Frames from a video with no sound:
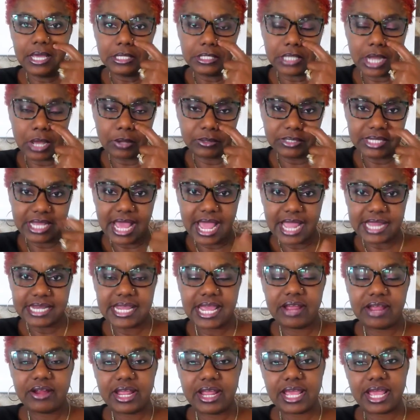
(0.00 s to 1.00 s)
Now, the
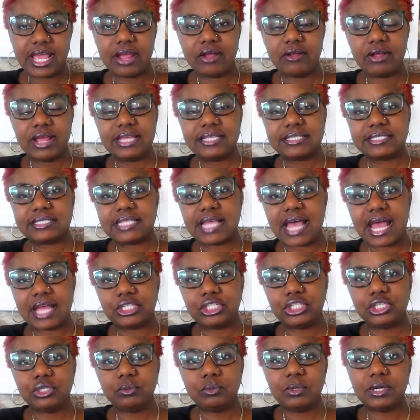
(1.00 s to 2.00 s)
idea here is
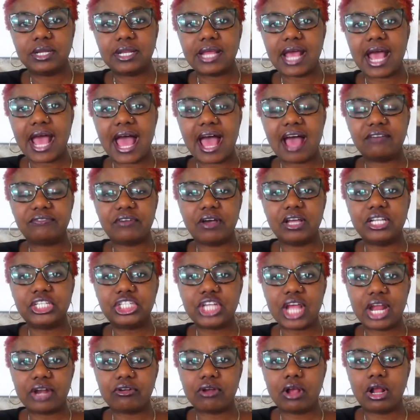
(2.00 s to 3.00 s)
that you would have a
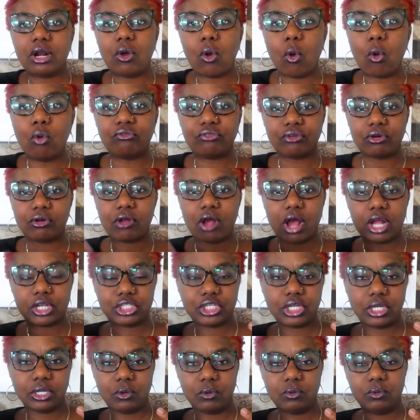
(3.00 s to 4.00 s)
general
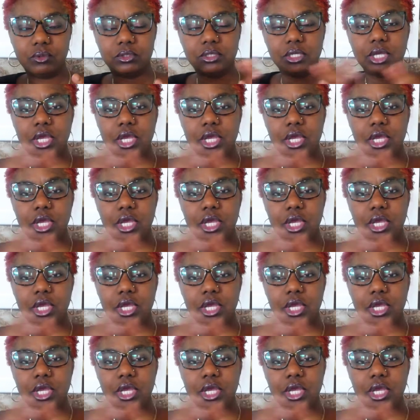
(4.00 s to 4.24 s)
overarching goal.